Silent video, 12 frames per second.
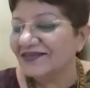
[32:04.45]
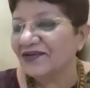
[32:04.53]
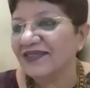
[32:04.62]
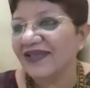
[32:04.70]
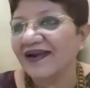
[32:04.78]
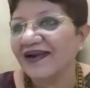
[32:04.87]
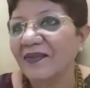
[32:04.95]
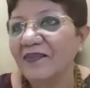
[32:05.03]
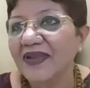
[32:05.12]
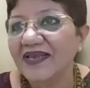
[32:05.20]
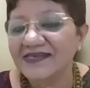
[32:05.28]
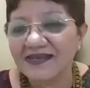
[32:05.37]
So there
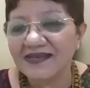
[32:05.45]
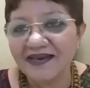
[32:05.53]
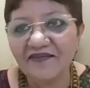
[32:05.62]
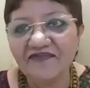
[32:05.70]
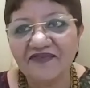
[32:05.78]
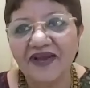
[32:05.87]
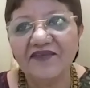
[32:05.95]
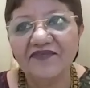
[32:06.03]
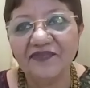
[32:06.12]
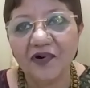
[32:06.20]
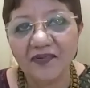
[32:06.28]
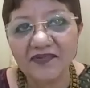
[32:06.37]
are basically
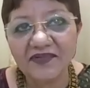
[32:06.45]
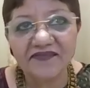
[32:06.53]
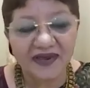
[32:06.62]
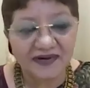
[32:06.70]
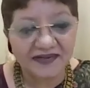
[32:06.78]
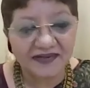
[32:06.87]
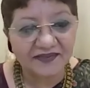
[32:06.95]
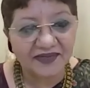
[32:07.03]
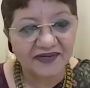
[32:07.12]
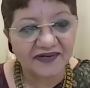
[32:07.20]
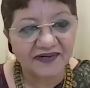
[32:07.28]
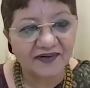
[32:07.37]
five forms of
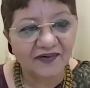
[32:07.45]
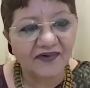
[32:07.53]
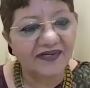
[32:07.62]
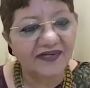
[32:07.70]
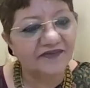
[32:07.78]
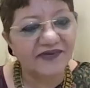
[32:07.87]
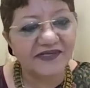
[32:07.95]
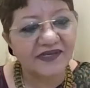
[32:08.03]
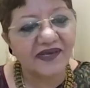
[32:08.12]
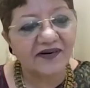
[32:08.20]
harassment. One is